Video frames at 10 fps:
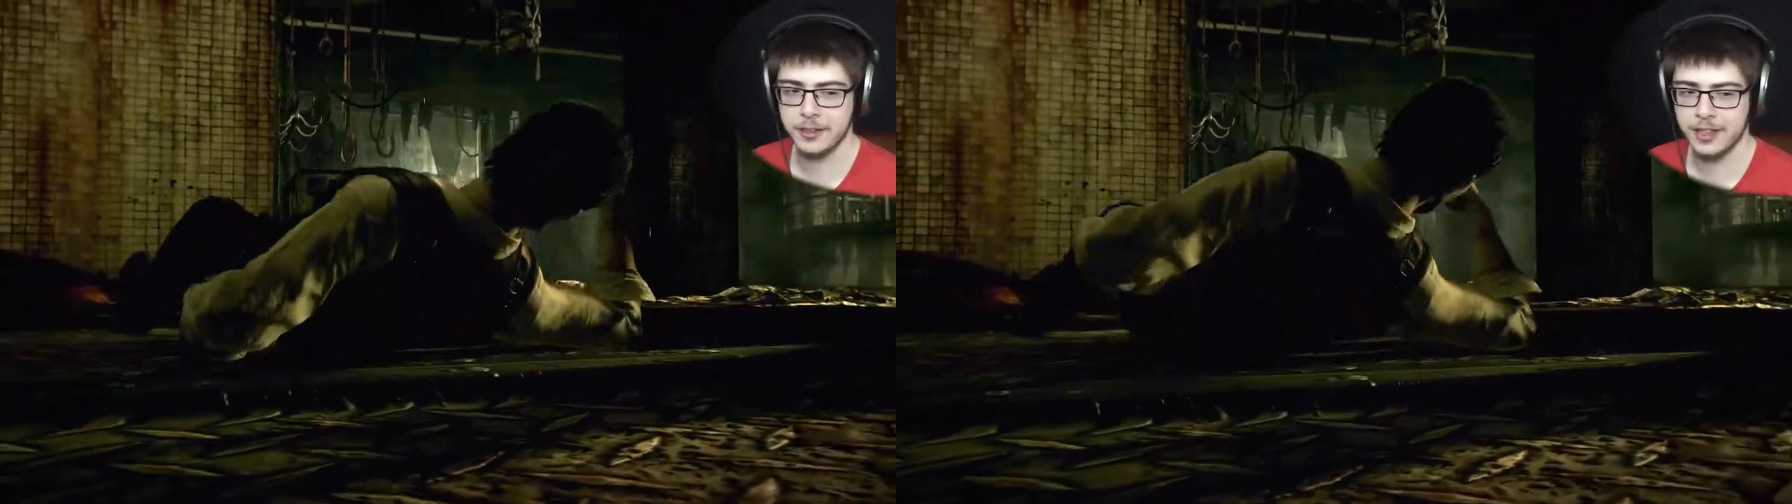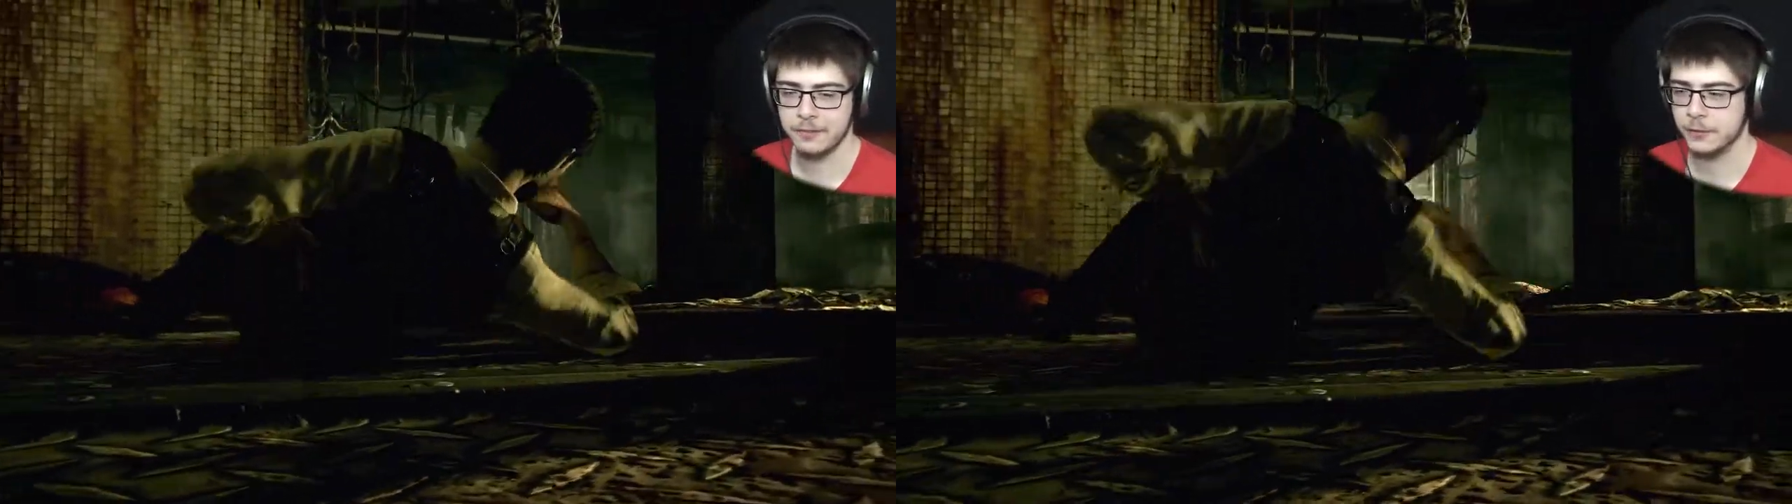
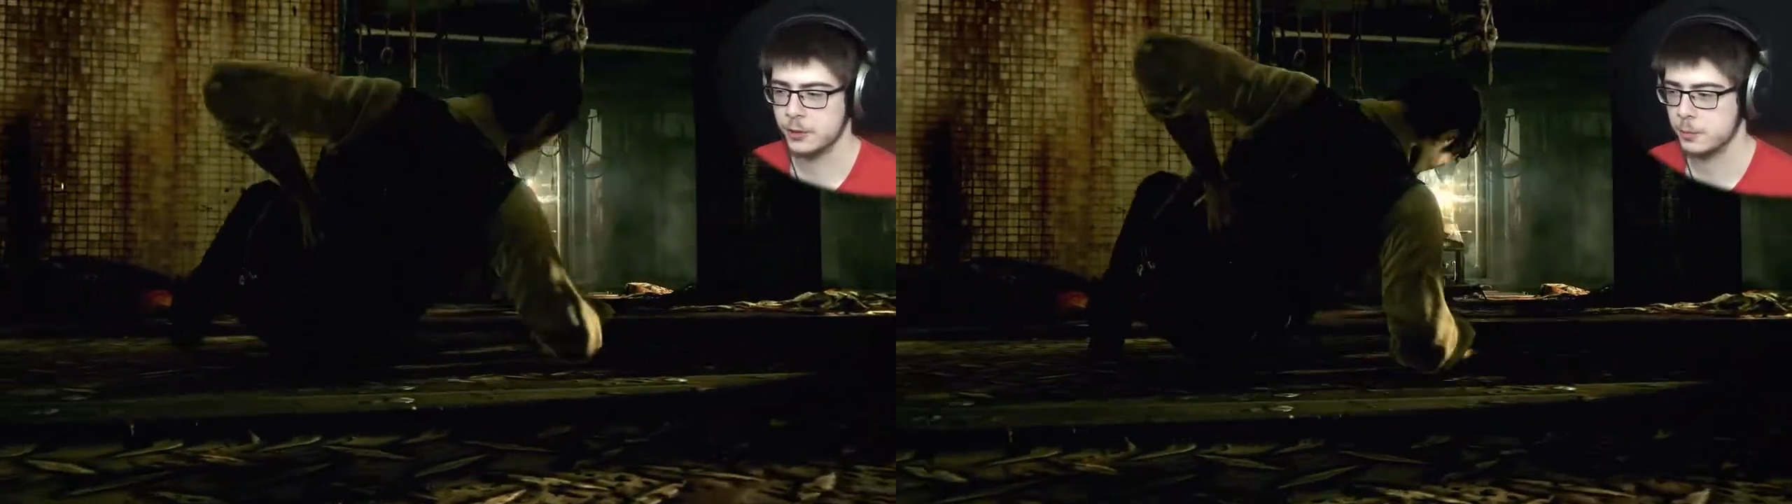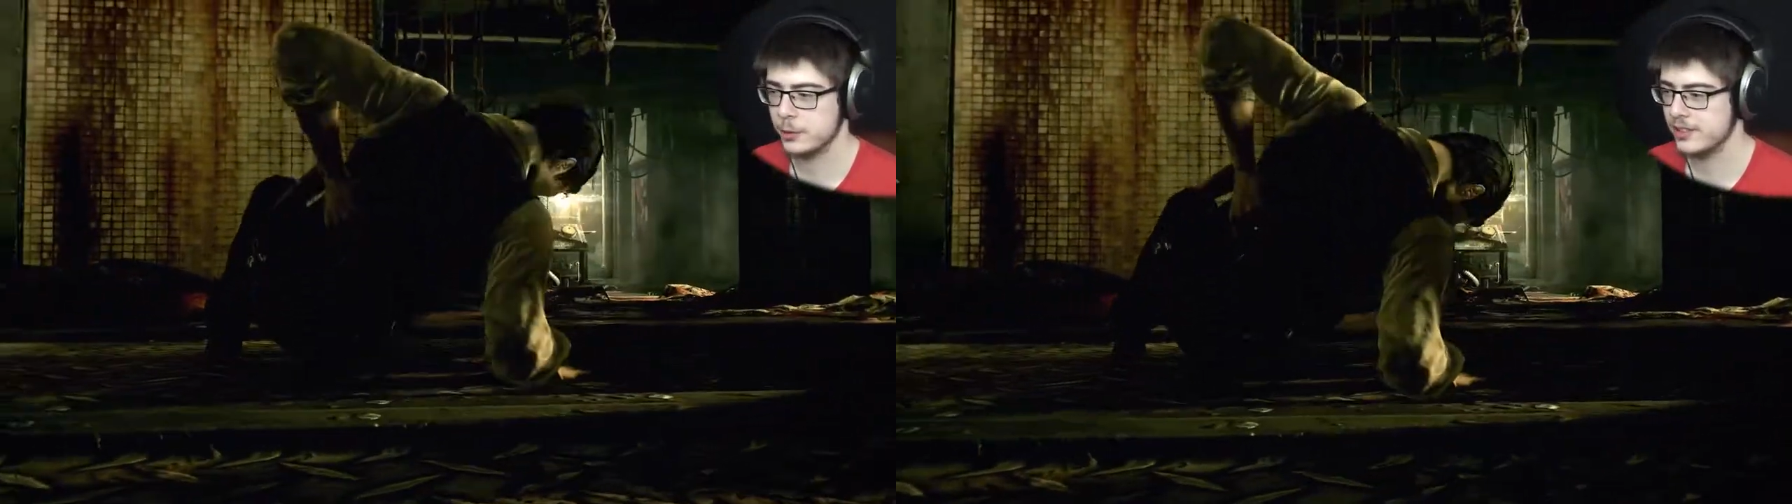like
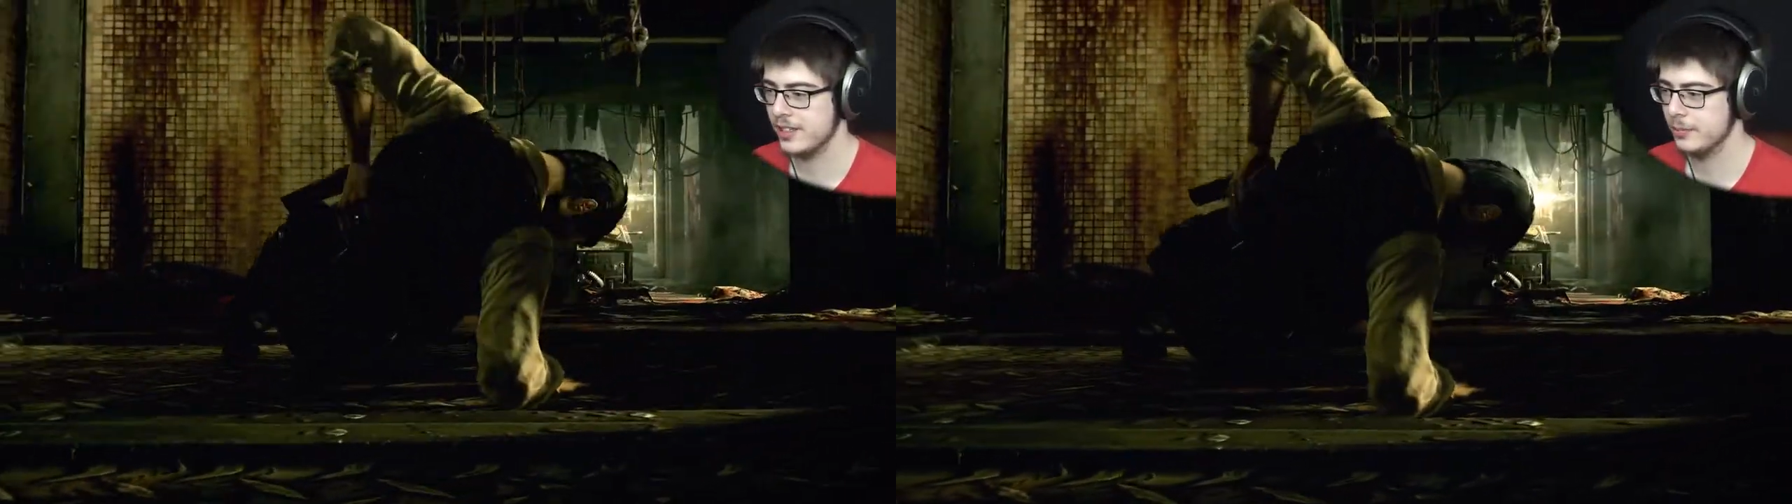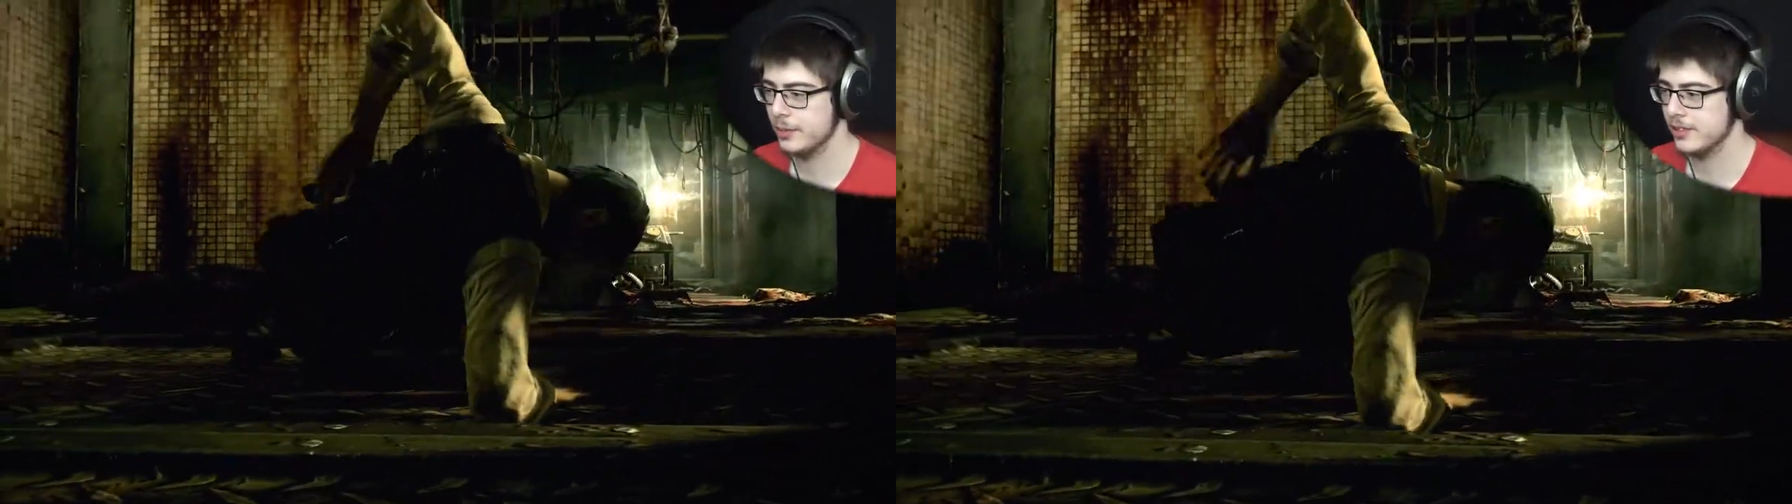first person
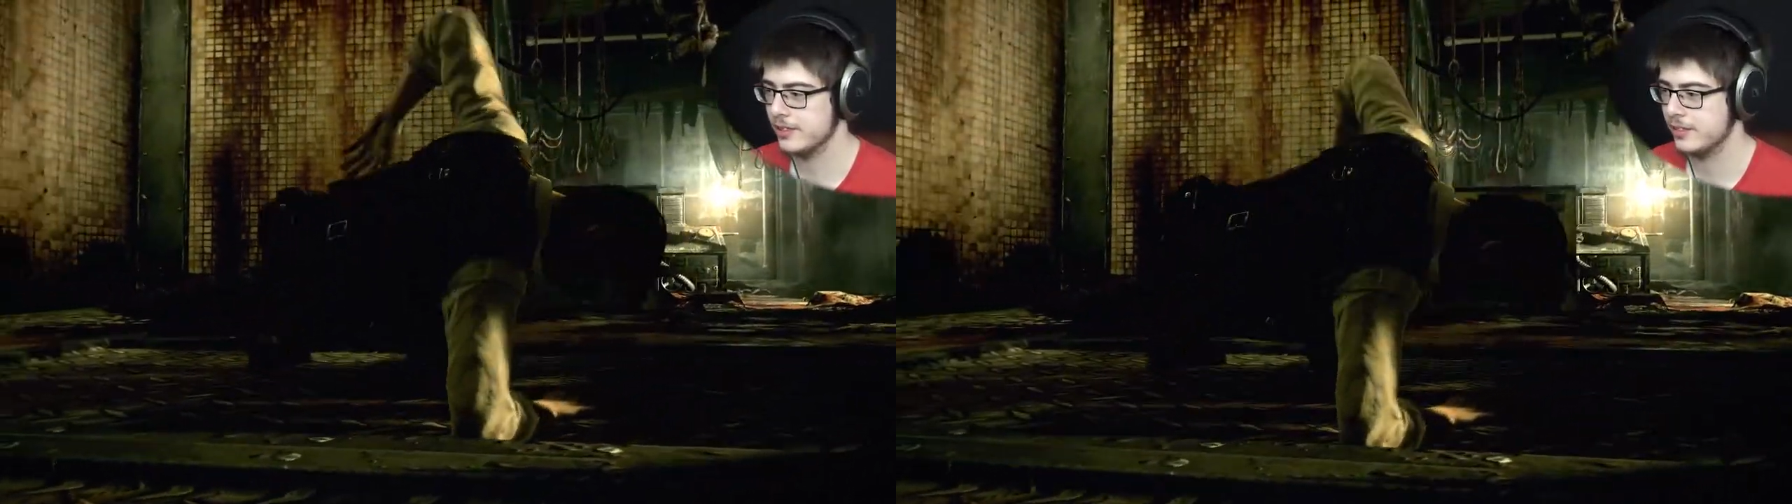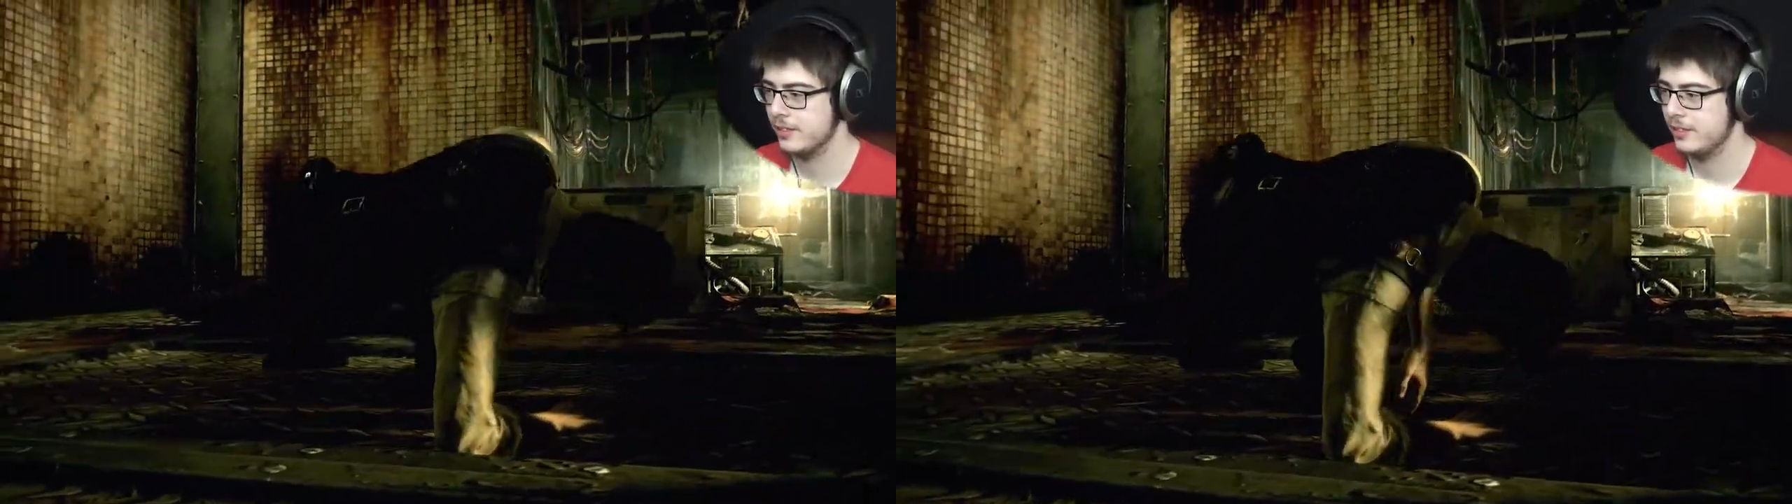elements.